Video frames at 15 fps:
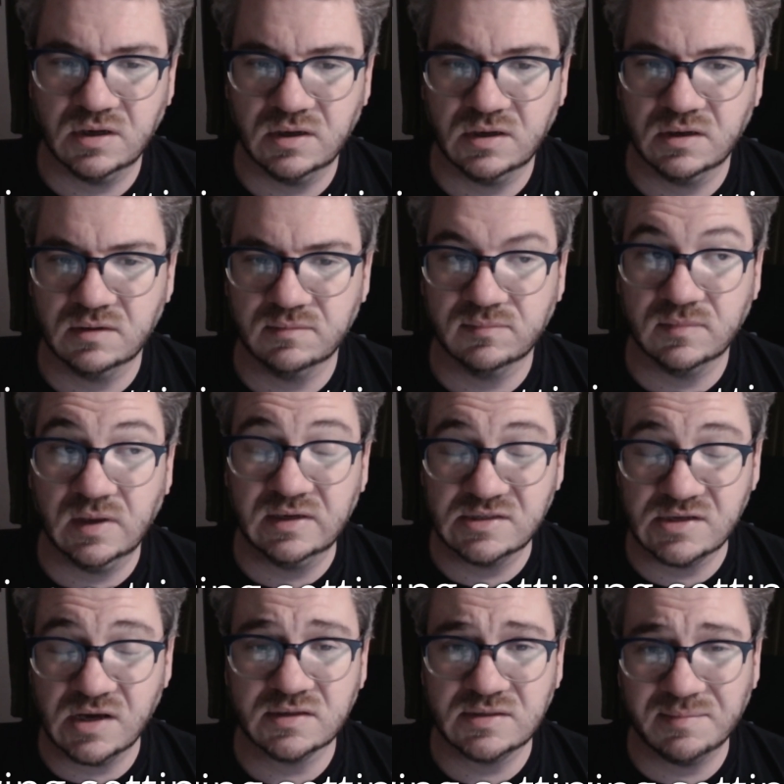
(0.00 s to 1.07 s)
It
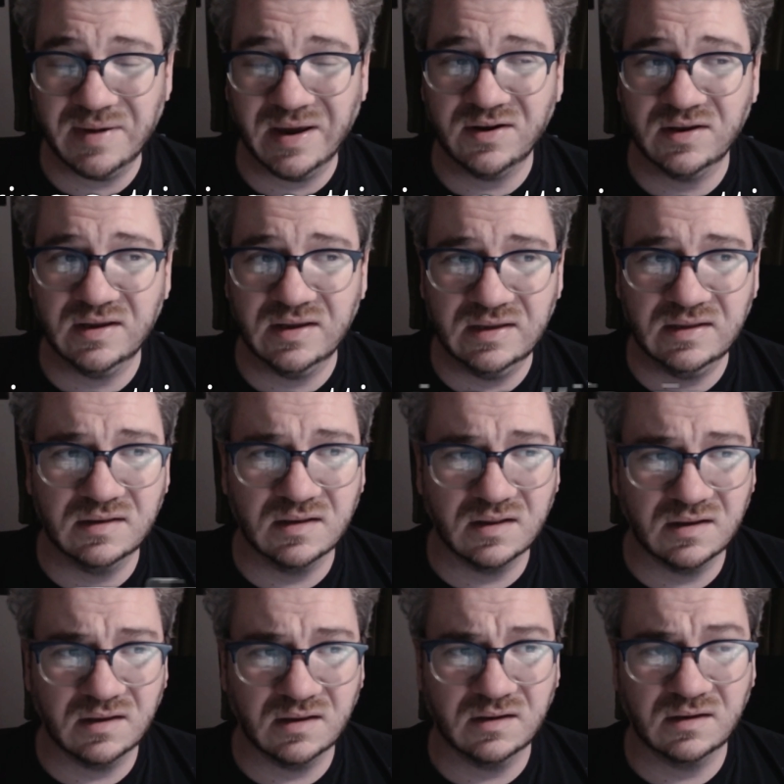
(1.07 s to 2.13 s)
talks about it in
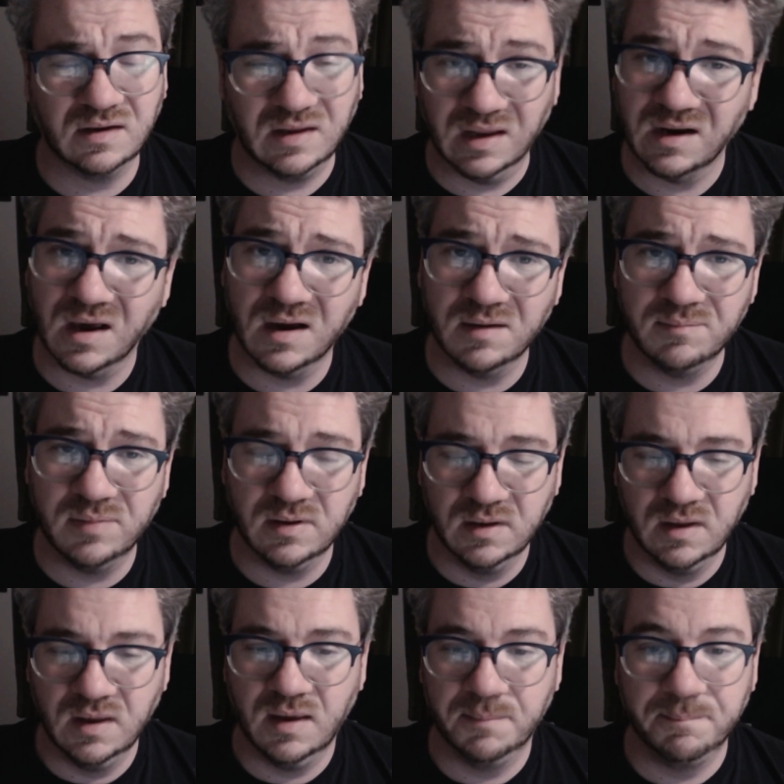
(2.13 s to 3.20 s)
the GitHub,
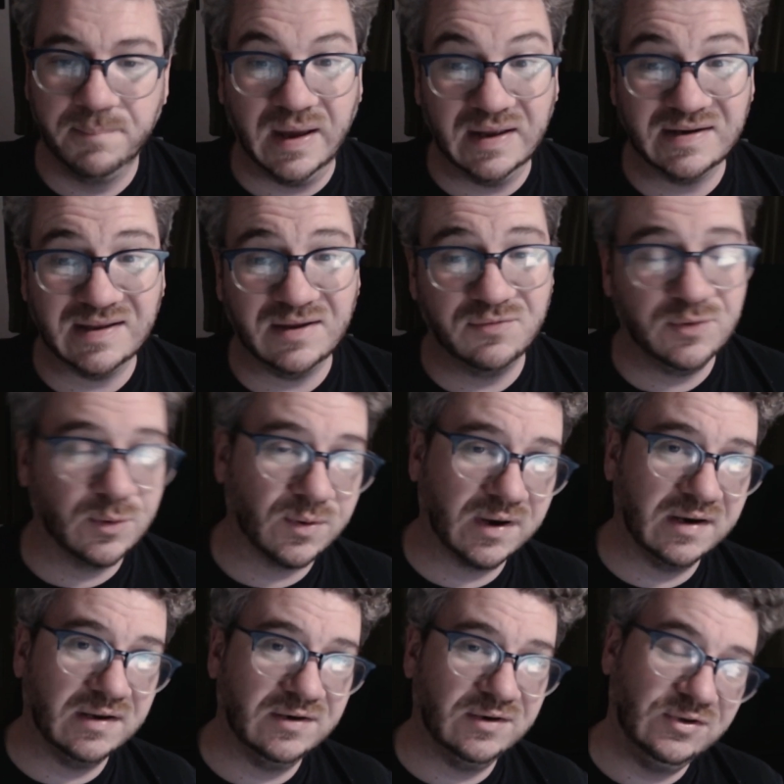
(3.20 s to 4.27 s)
but if you were
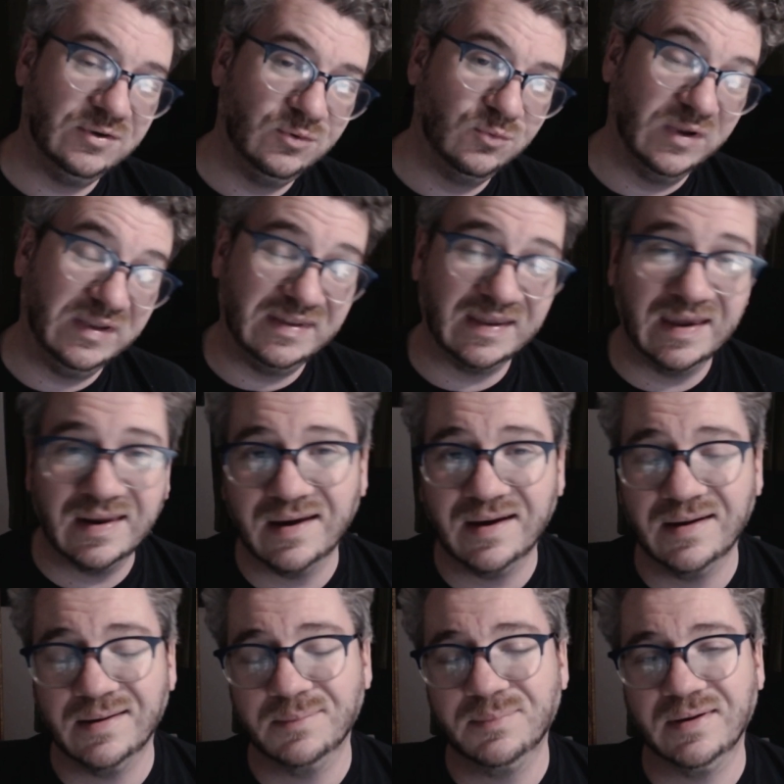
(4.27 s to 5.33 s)
going to read the
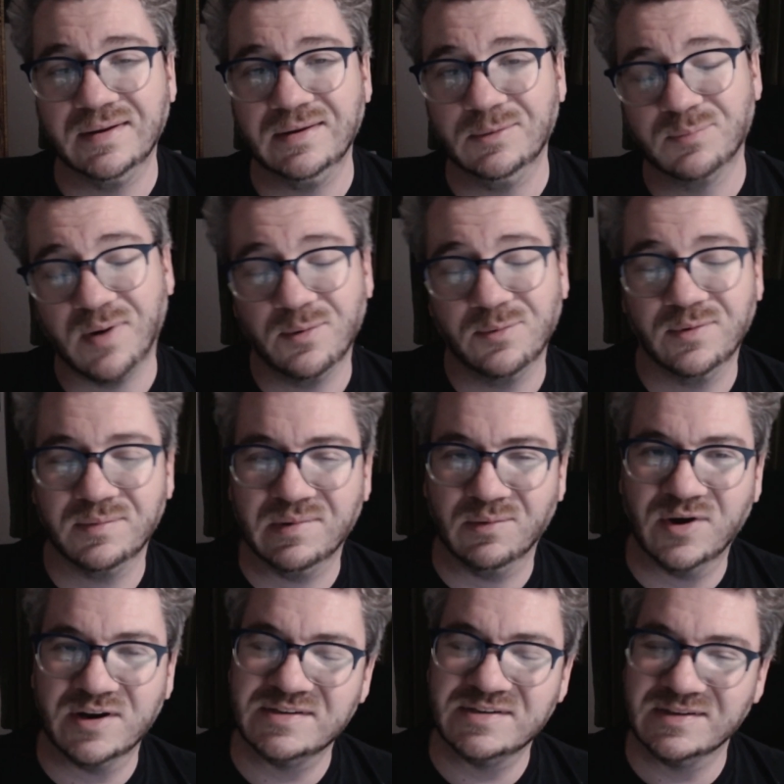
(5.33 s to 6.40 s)
GitHub, you probably wouldn't be
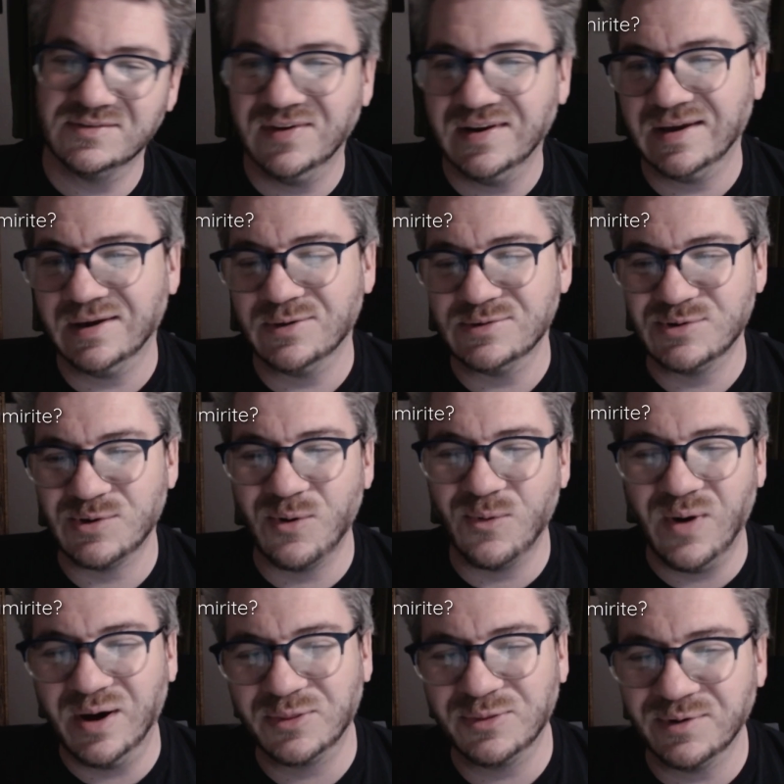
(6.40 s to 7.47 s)
watching this video, so I'll
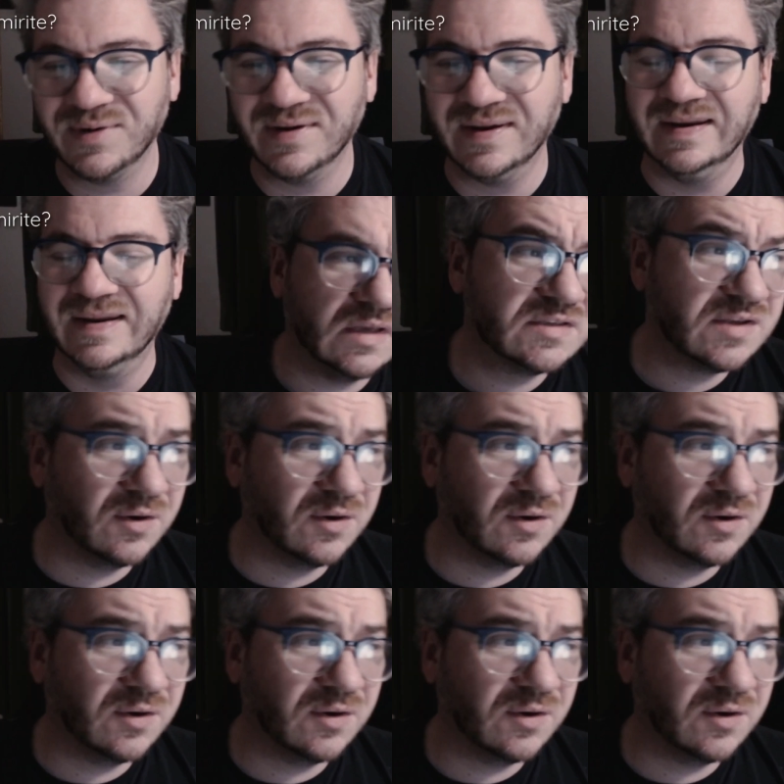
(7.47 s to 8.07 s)
walk through it.